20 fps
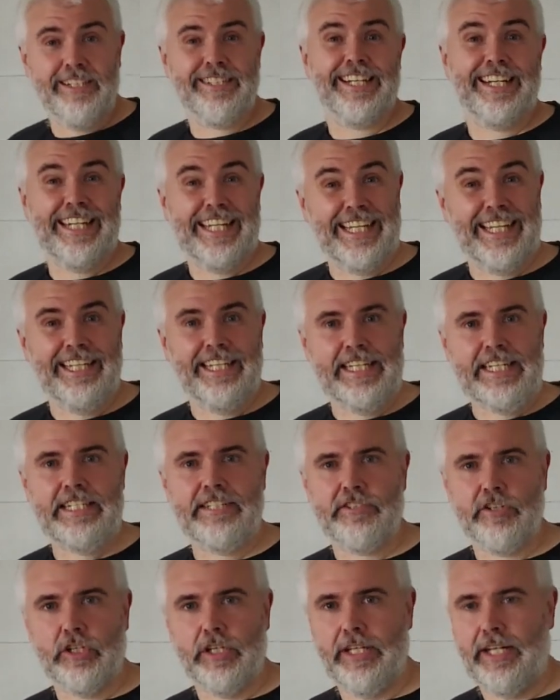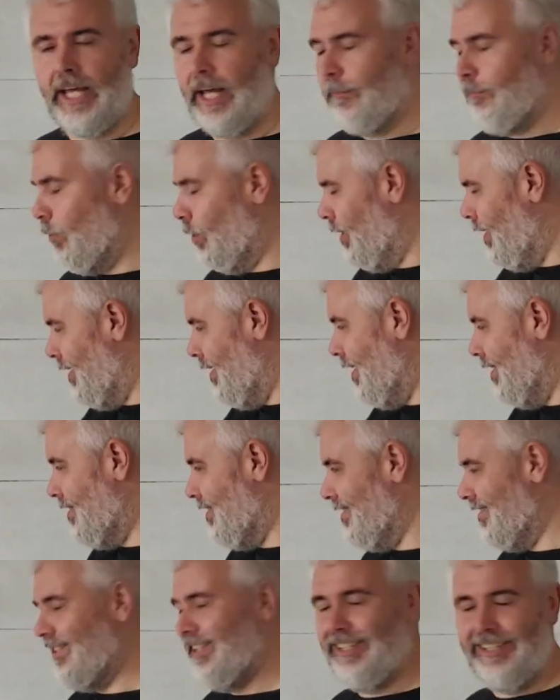is a little easier than that, but it,
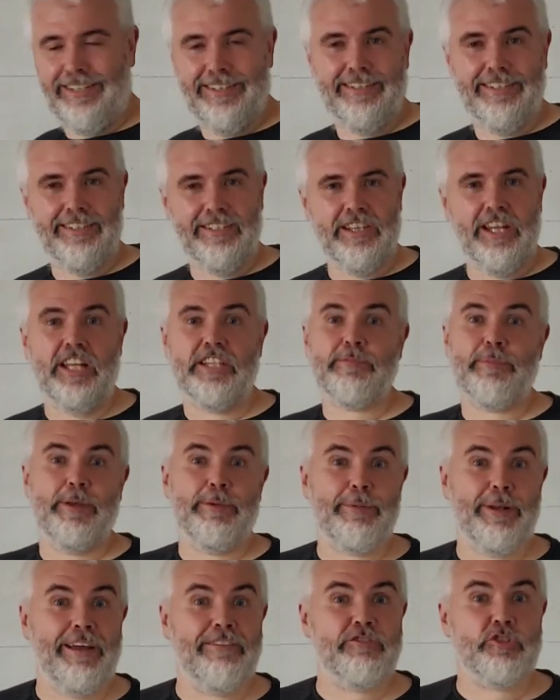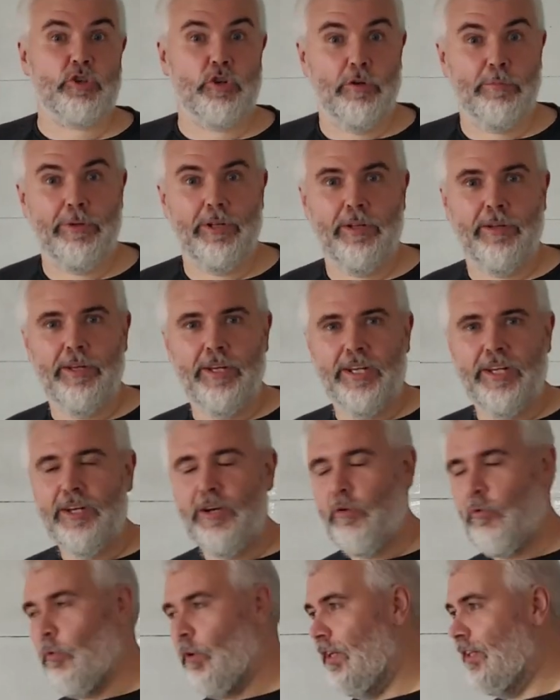it's still, lots of people have trouble
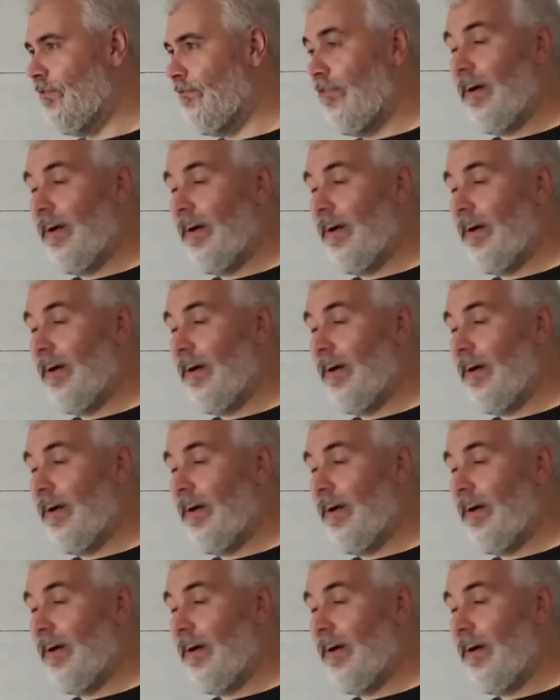with